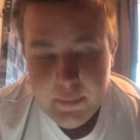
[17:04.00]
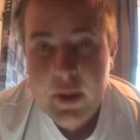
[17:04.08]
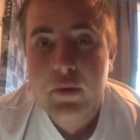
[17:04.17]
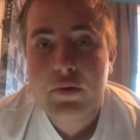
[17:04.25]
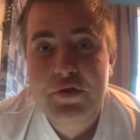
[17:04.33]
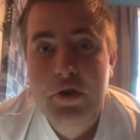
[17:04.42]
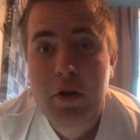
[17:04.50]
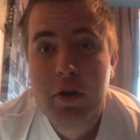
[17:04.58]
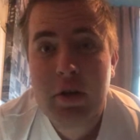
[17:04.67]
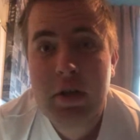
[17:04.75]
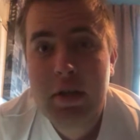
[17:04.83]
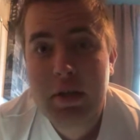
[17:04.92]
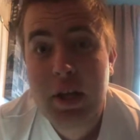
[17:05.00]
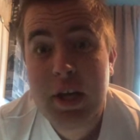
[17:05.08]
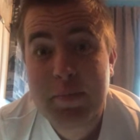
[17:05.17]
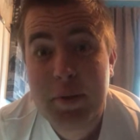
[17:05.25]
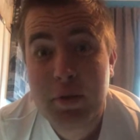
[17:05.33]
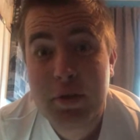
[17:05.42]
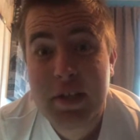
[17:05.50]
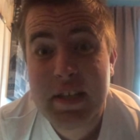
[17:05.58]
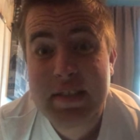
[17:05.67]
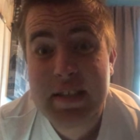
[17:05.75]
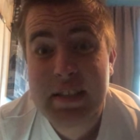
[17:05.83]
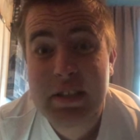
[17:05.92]
but also last but not
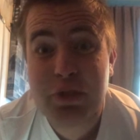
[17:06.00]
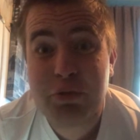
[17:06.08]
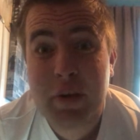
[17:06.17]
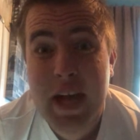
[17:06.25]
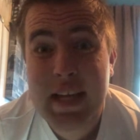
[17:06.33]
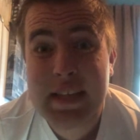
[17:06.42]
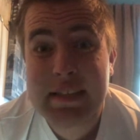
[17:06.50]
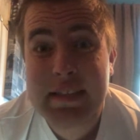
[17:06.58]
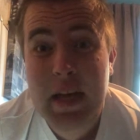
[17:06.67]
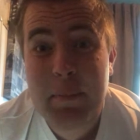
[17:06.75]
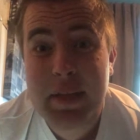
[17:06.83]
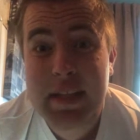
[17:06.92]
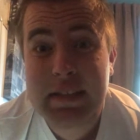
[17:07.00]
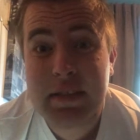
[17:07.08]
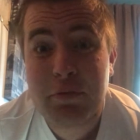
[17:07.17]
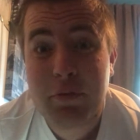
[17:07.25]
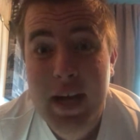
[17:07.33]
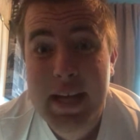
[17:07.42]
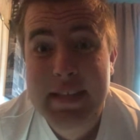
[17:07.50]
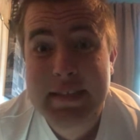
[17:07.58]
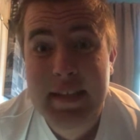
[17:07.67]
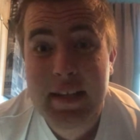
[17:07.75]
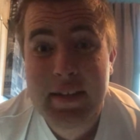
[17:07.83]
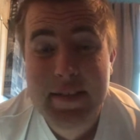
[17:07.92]
least, is the Dragons up against the Raiders.
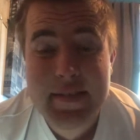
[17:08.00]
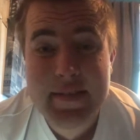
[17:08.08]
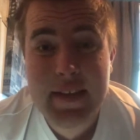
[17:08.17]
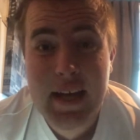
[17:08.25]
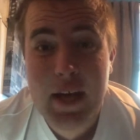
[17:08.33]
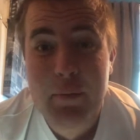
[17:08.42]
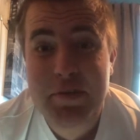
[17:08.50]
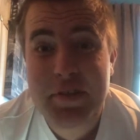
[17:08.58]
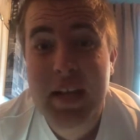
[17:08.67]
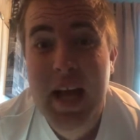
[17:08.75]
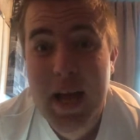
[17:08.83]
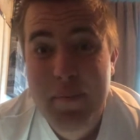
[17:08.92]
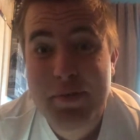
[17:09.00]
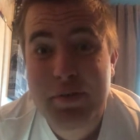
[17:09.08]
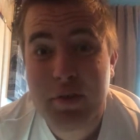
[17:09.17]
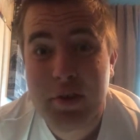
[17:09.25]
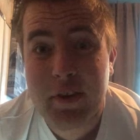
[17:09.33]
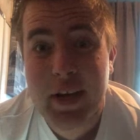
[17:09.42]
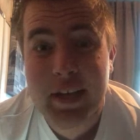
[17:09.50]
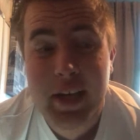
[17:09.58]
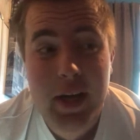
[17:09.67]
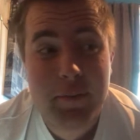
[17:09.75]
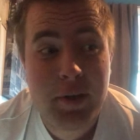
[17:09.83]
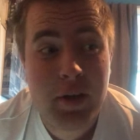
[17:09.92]
Now this game was an absolute great
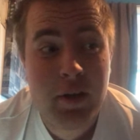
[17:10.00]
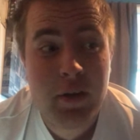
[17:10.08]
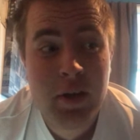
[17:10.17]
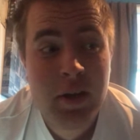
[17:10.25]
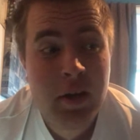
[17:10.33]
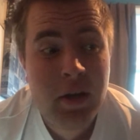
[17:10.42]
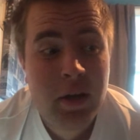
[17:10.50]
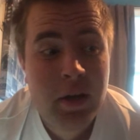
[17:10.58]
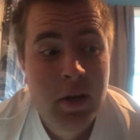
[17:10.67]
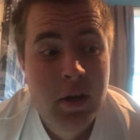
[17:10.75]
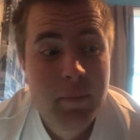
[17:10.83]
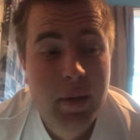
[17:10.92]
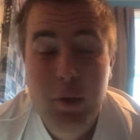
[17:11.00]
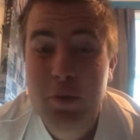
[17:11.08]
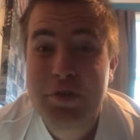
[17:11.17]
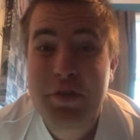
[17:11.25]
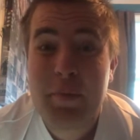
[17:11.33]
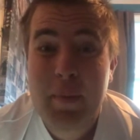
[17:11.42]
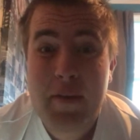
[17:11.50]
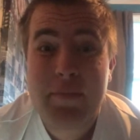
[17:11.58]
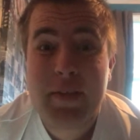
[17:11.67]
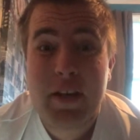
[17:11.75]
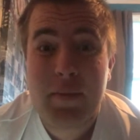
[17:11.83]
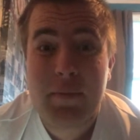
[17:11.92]
game though. But also Matt
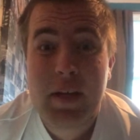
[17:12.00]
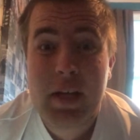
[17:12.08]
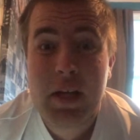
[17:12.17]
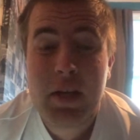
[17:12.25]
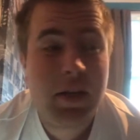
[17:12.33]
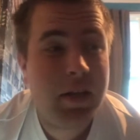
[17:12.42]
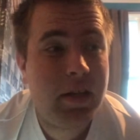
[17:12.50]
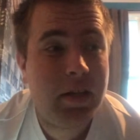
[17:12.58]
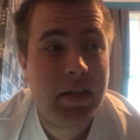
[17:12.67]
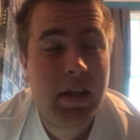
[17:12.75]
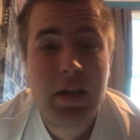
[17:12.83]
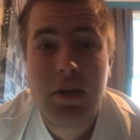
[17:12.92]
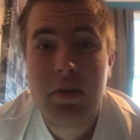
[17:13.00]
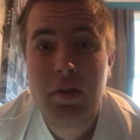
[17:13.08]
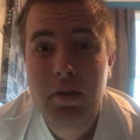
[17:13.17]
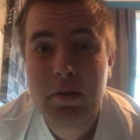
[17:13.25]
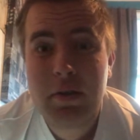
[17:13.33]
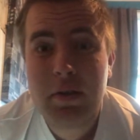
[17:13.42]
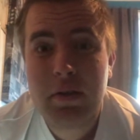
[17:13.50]
Duffy getting a long